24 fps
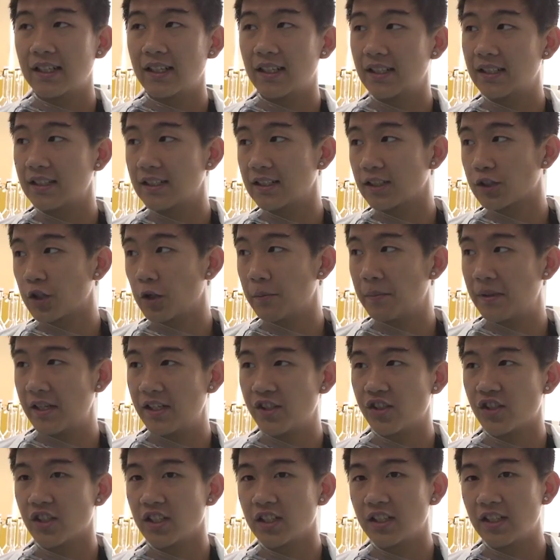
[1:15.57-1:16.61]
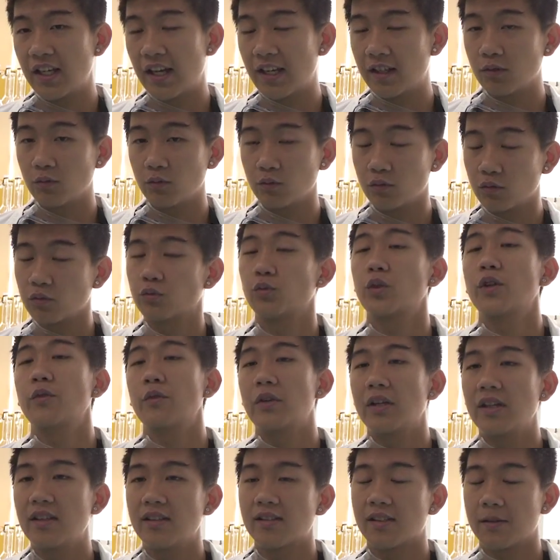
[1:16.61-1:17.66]
in the accommodation, and we
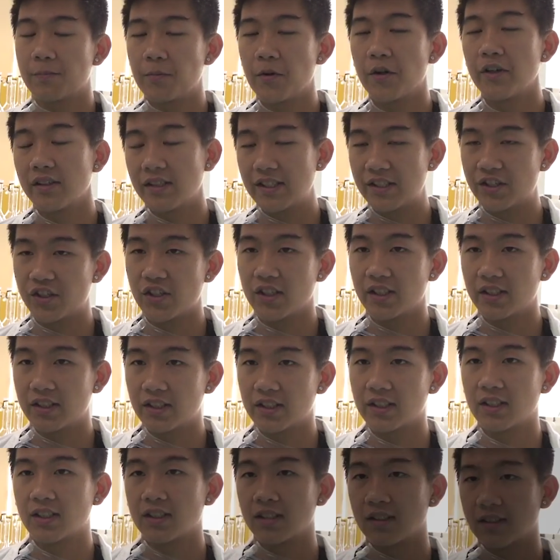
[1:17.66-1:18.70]
really support each other.